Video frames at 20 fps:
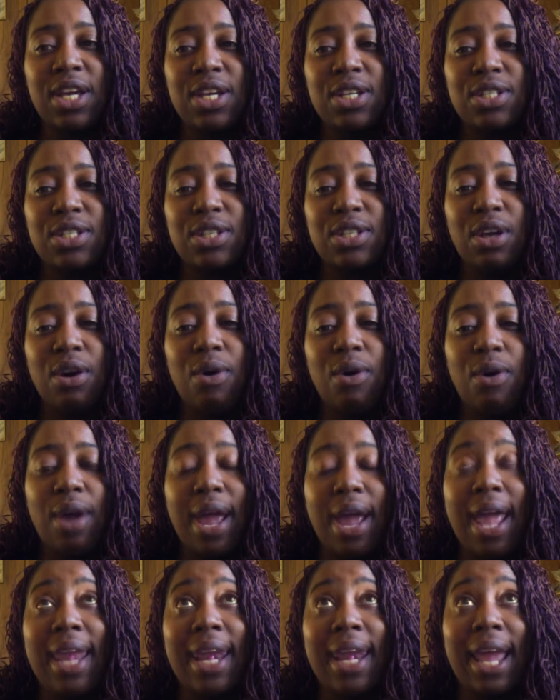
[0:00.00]
So,
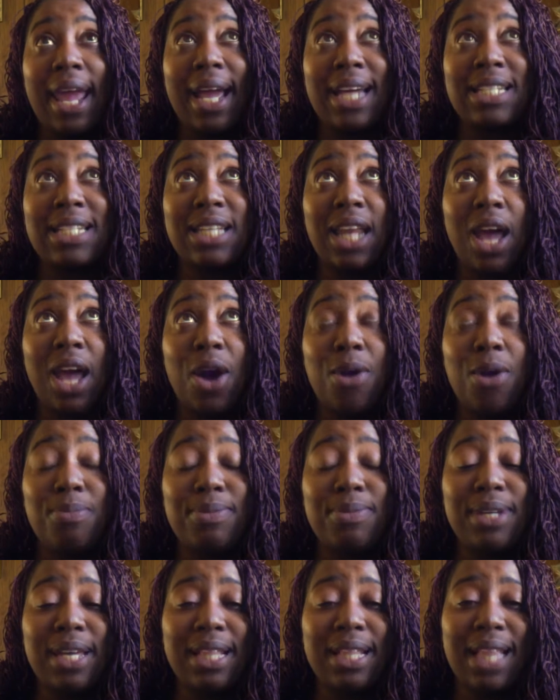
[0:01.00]
and like I said, I
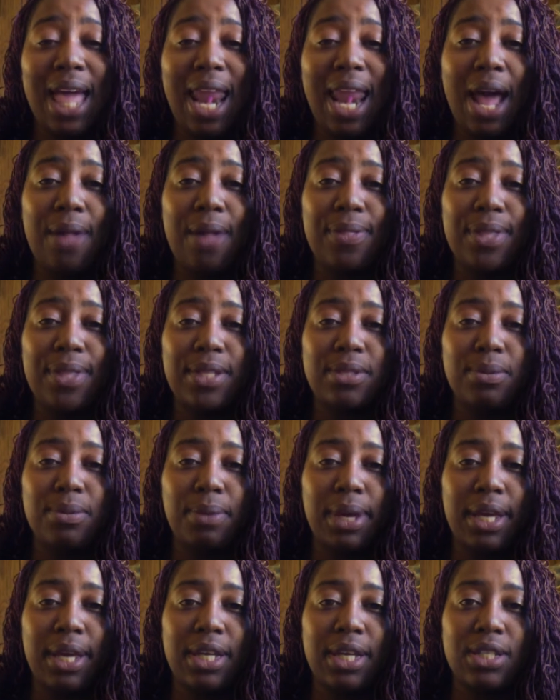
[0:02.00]
hope to get that out this
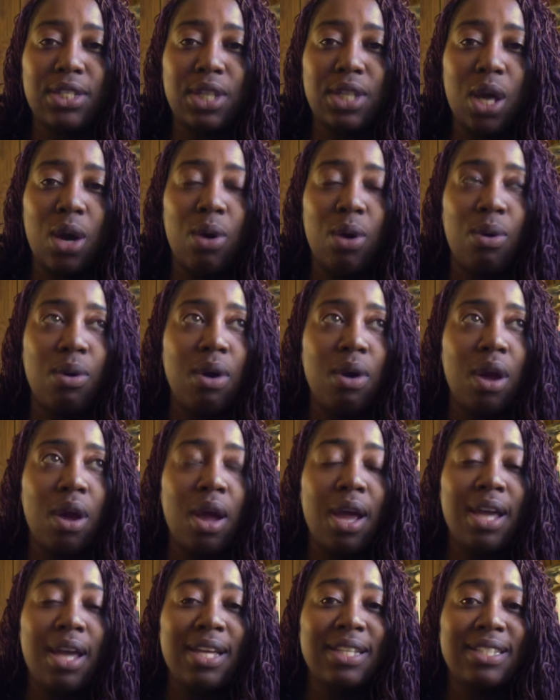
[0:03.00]
week. So,
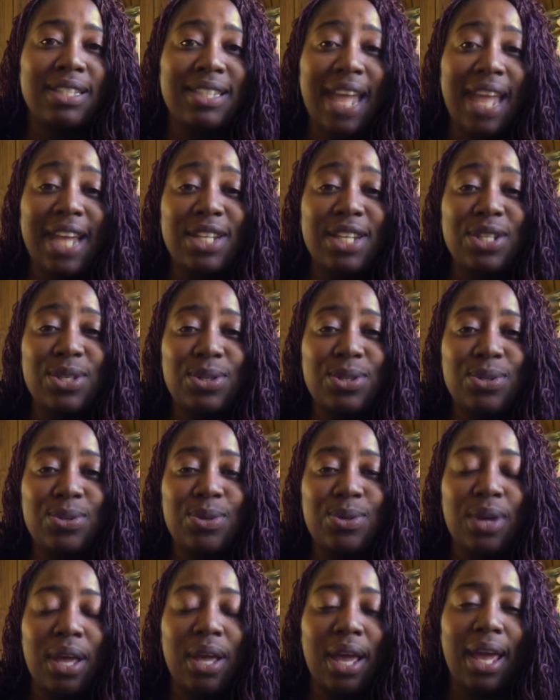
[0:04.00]
stay
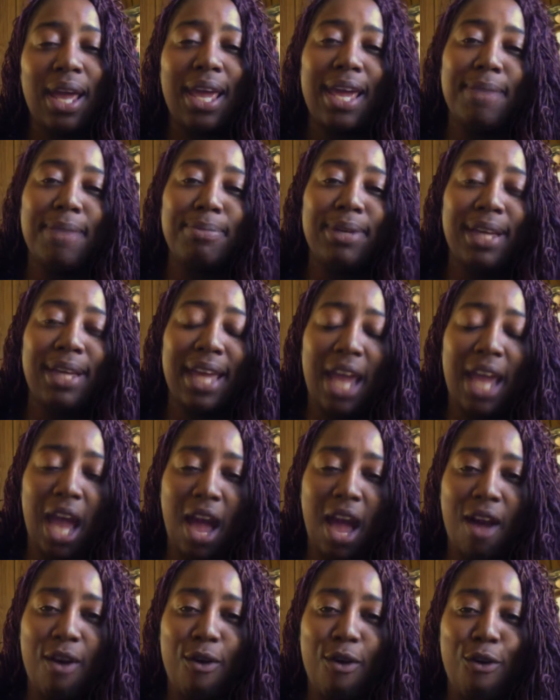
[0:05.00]
tuned. Keep looking
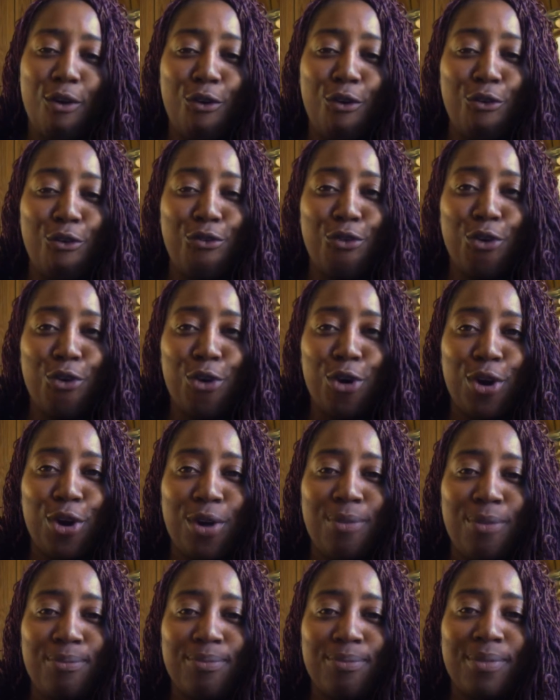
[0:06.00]
out
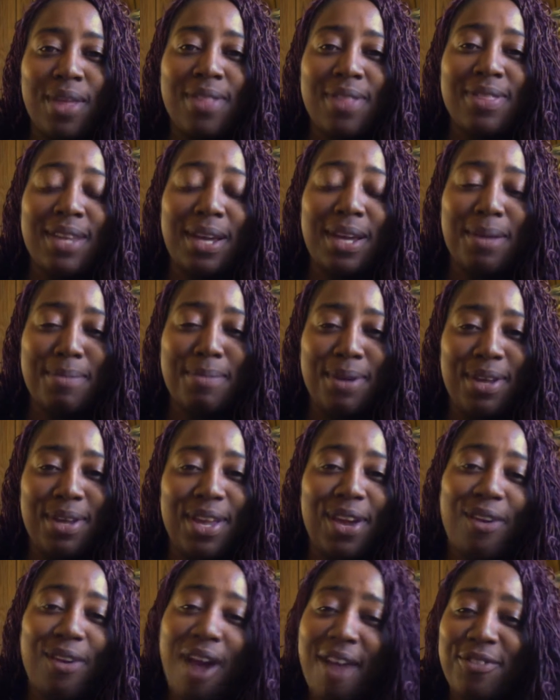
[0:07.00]
for the
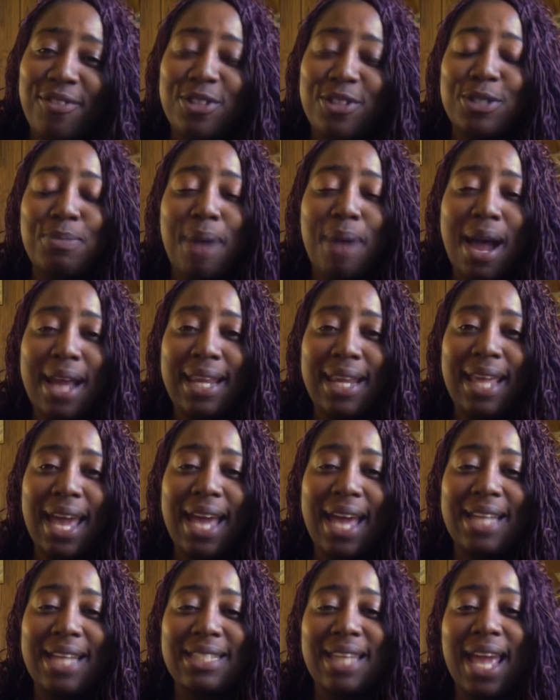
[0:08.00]
Chameleon Crafters
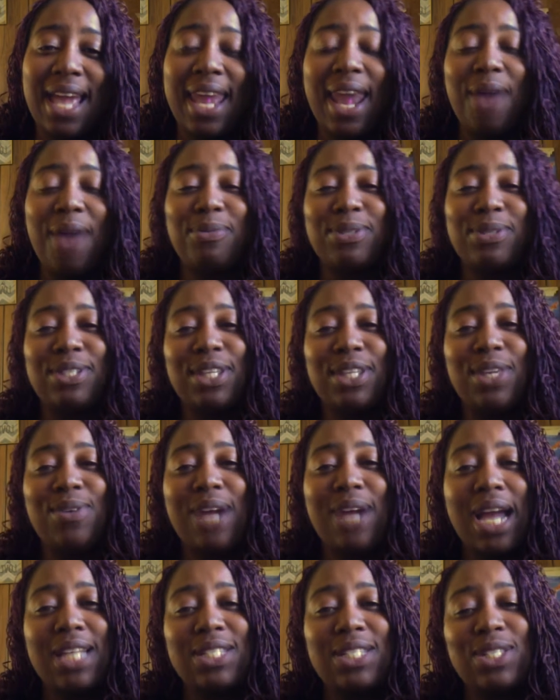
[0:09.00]
Podcast, and I will see you
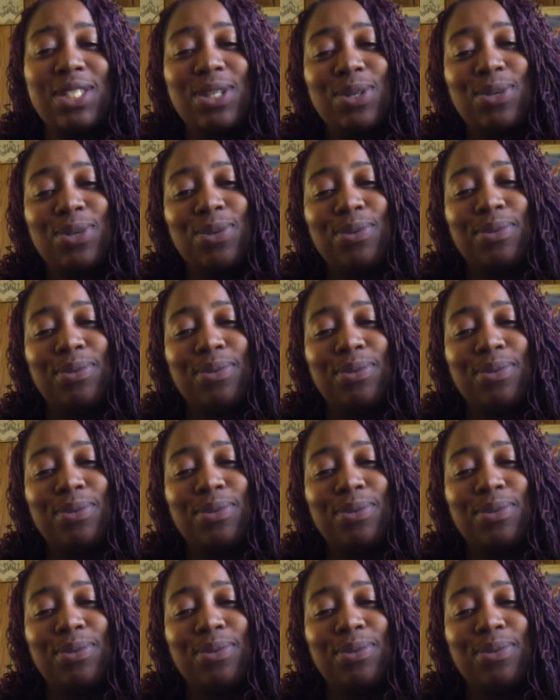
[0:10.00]
guys soon.